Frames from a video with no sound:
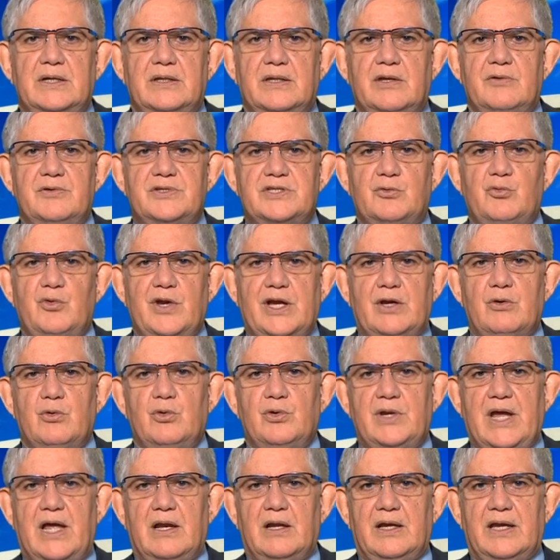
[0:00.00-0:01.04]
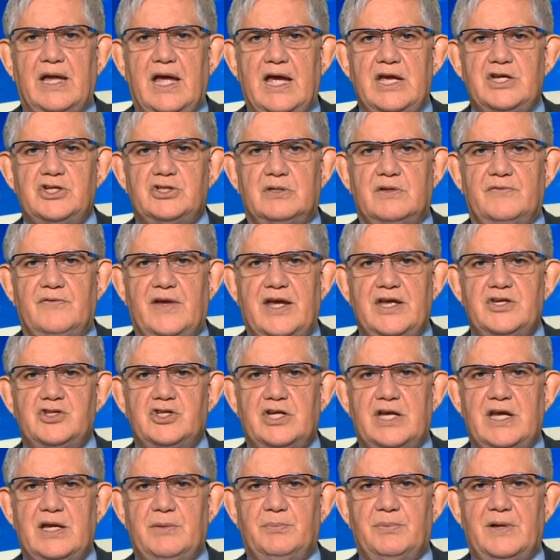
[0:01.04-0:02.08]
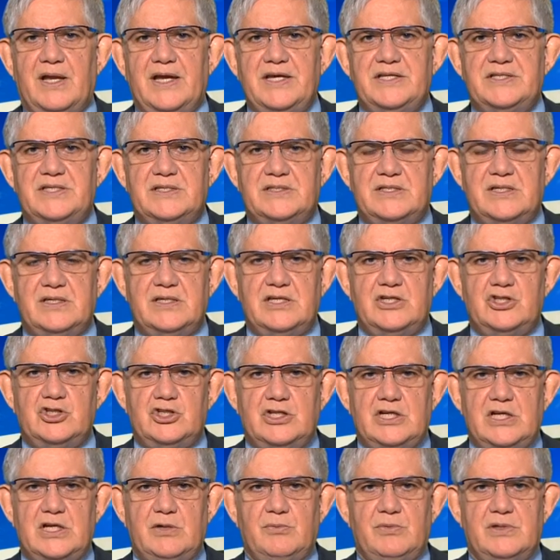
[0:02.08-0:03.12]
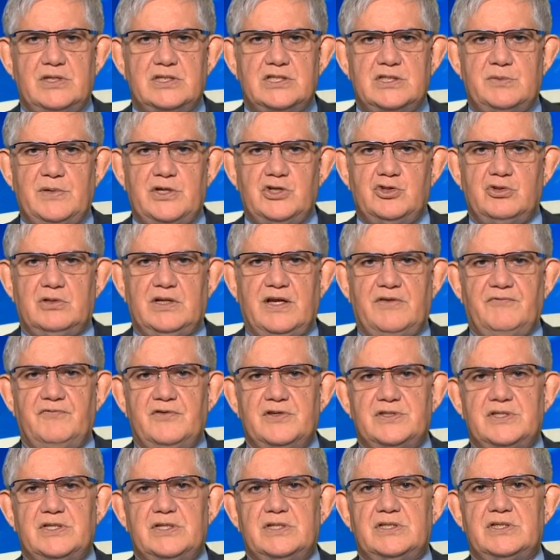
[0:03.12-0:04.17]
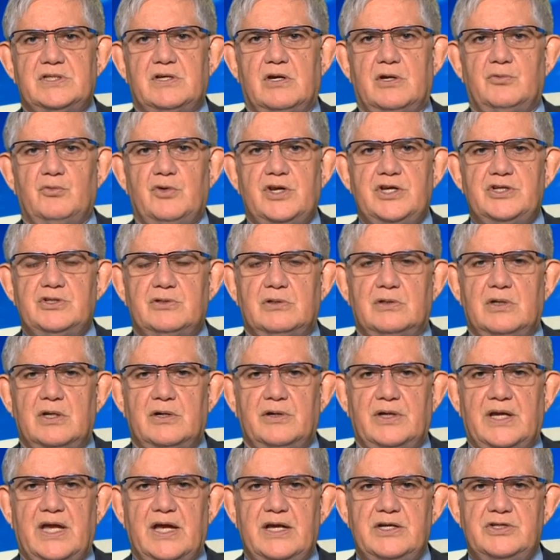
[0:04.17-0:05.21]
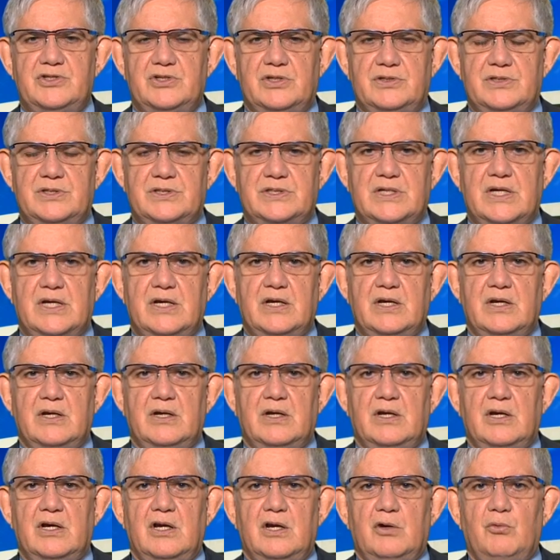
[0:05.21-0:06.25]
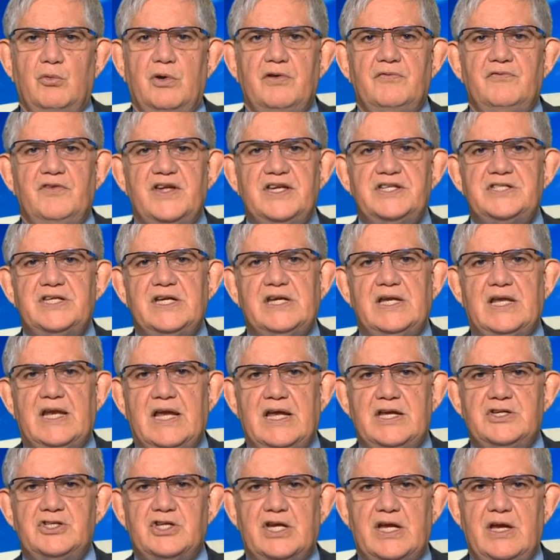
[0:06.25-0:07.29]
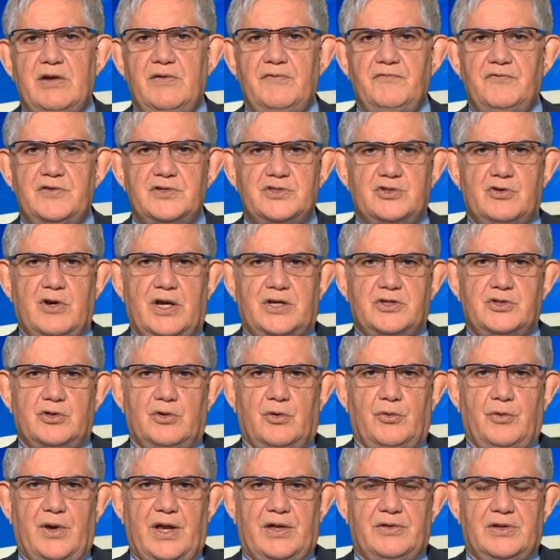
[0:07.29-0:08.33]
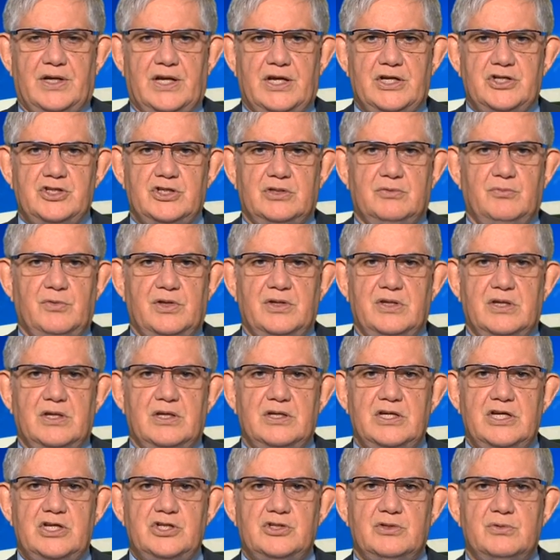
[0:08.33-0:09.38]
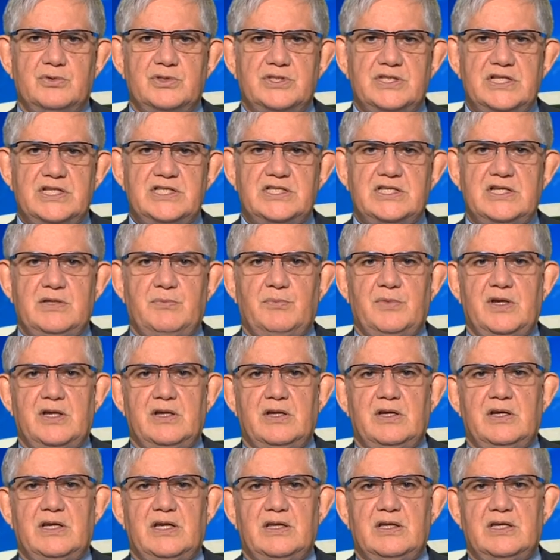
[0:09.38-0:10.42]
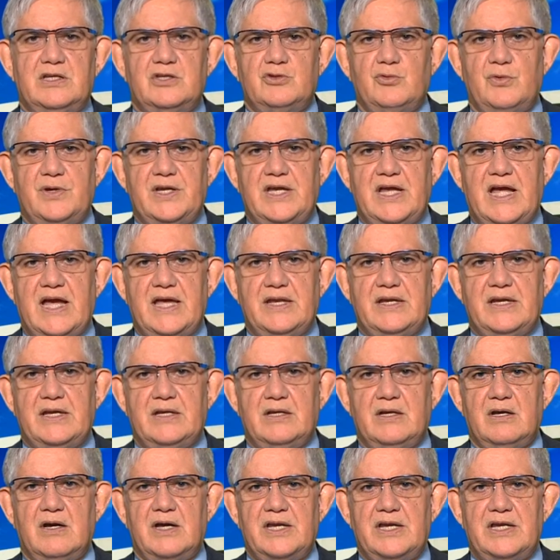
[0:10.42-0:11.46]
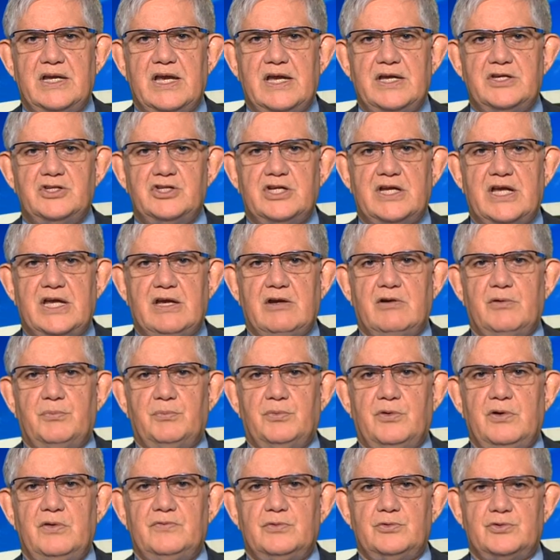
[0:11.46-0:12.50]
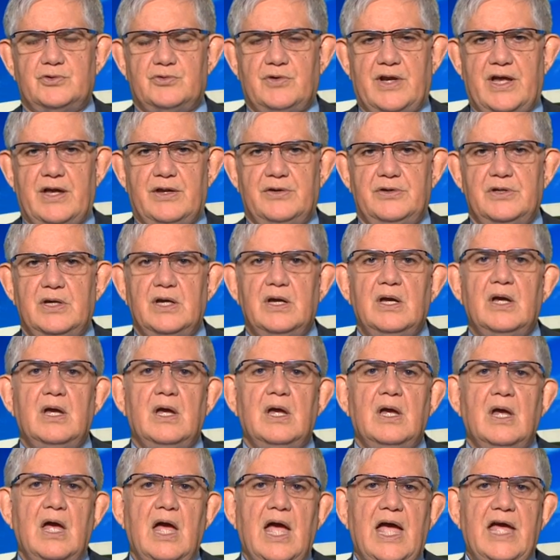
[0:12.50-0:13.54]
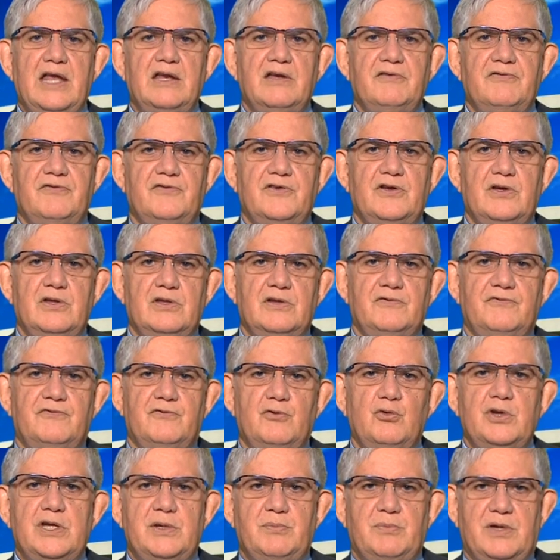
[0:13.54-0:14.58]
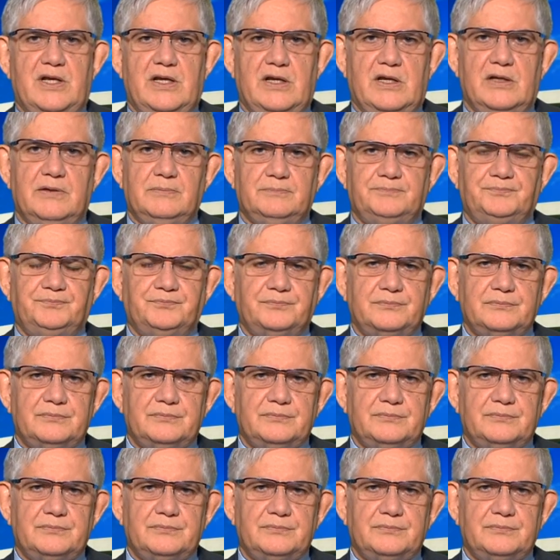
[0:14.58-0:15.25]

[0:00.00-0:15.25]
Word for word: There is a record allocation of aged care places in this year with a special emphasis on regional locations. We're investing in aged care infrastructure around the nation with an additional 60 million in the 2018-19 aged care approvals round and a further 40 million